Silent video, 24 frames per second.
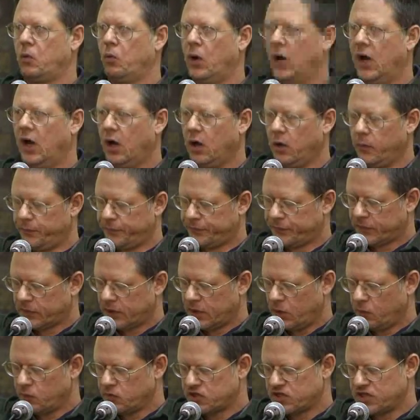Well,
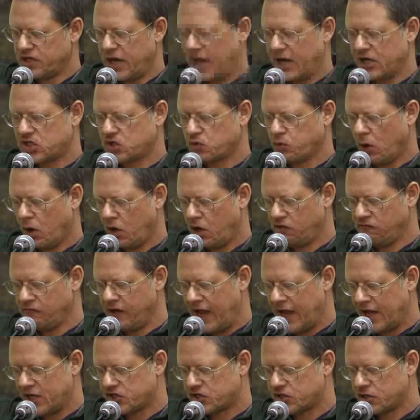it was nice while it
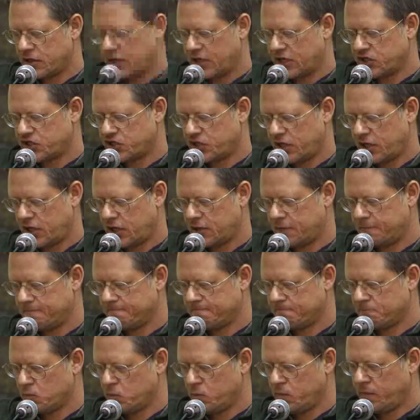lasted, I said,
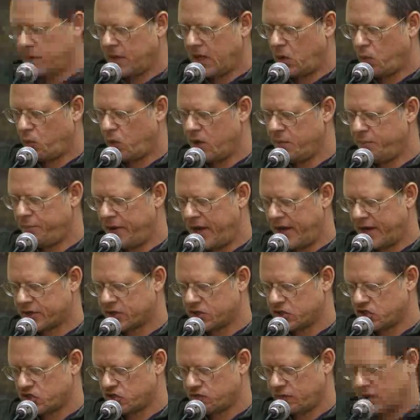and went back
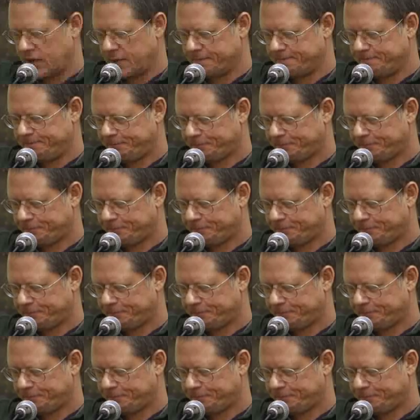to sleep.